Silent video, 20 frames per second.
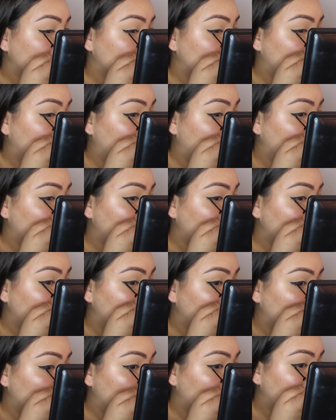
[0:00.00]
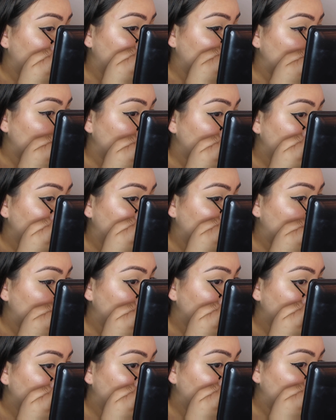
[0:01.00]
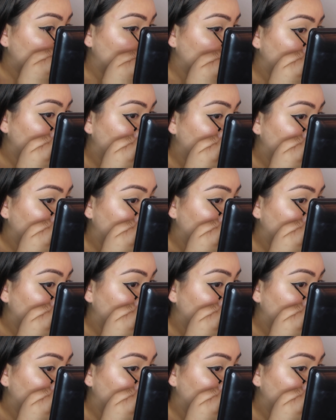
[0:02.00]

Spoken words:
just fill in the middle here.